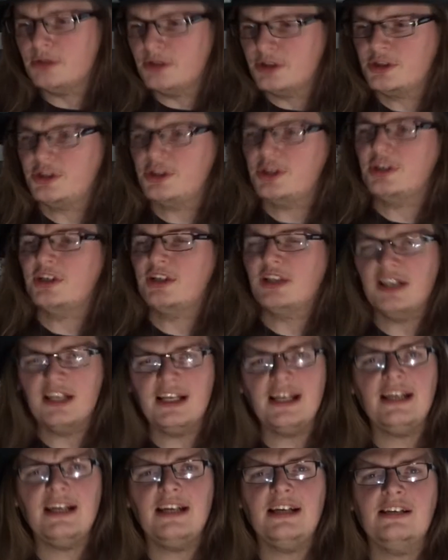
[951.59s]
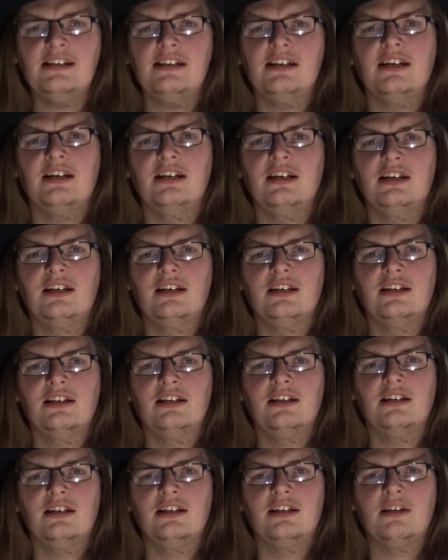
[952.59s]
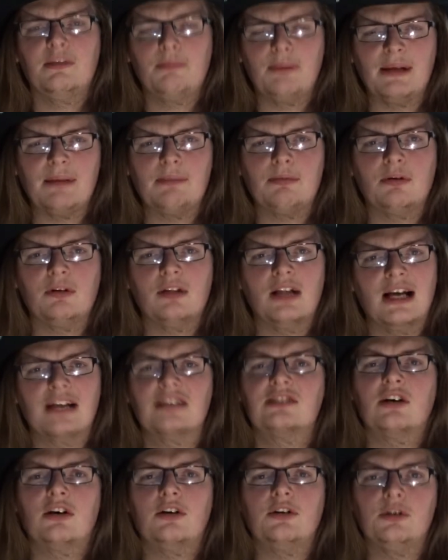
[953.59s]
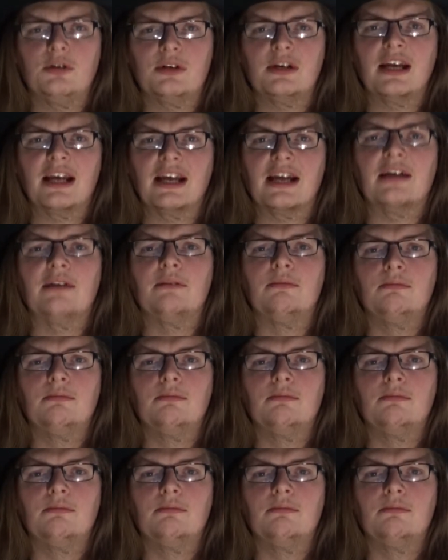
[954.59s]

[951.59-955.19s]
should lead the people as our new king.